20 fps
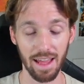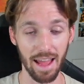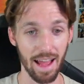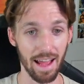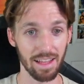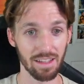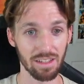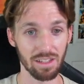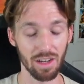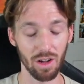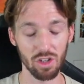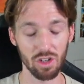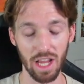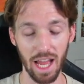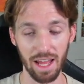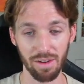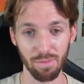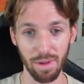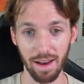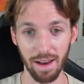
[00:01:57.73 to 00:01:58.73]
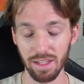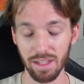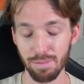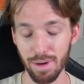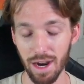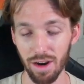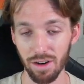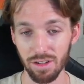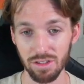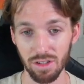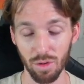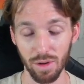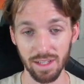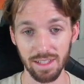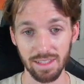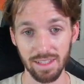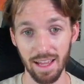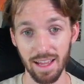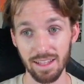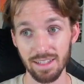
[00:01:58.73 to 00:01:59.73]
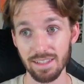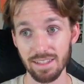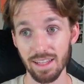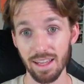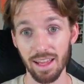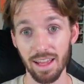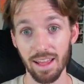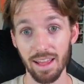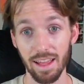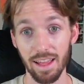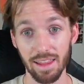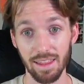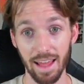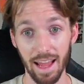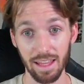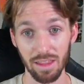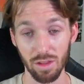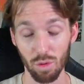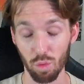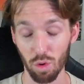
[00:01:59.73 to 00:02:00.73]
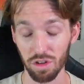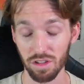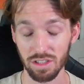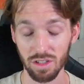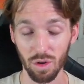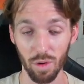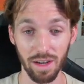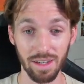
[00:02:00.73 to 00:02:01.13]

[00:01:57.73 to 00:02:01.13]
as you know, Chad from NFT Pirates always says, that the world is going